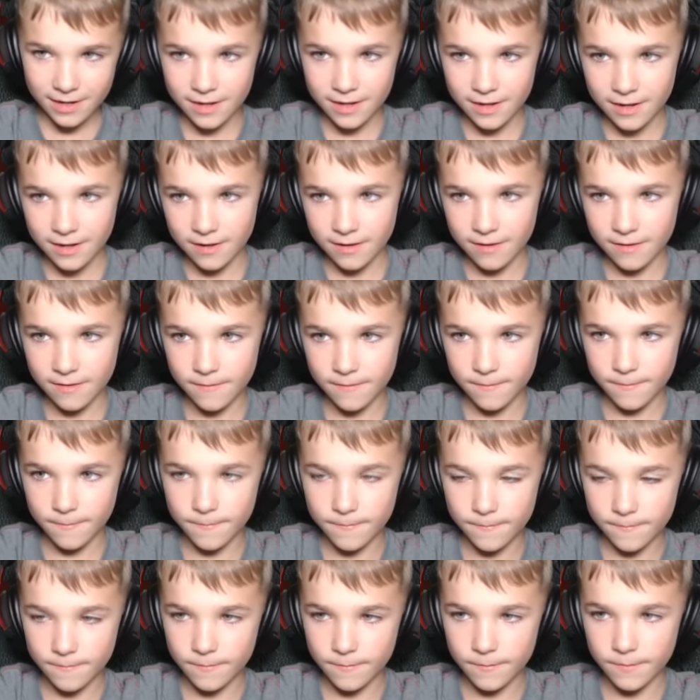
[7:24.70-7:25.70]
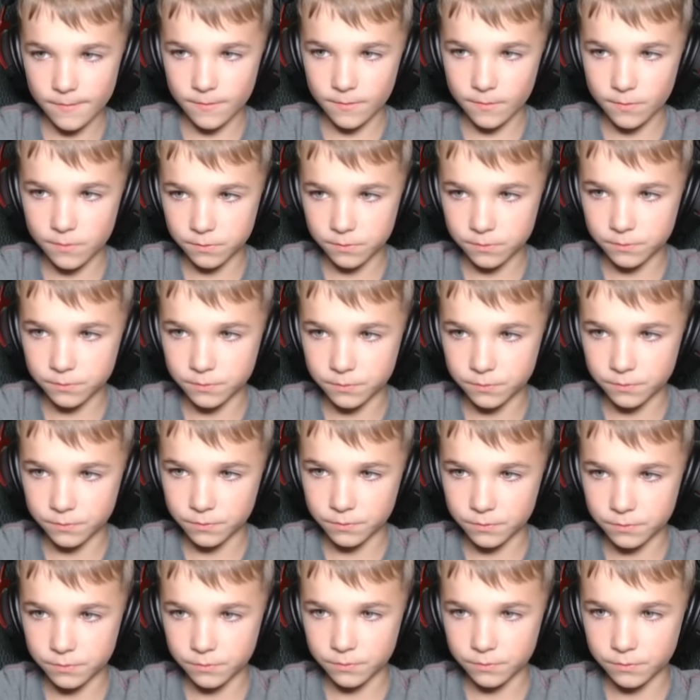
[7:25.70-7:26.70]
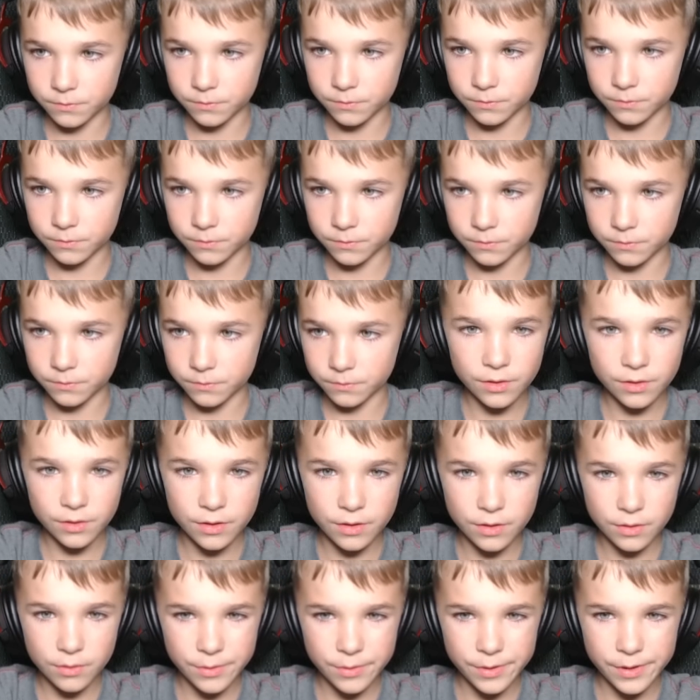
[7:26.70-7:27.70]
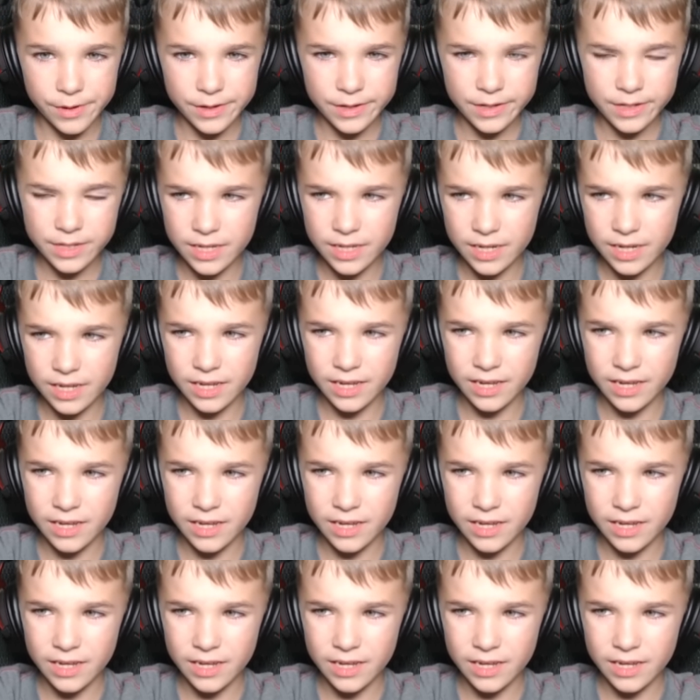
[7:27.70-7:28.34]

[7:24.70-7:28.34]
Cybertruck, Cybertruck. Oh, where, where is, is it? it?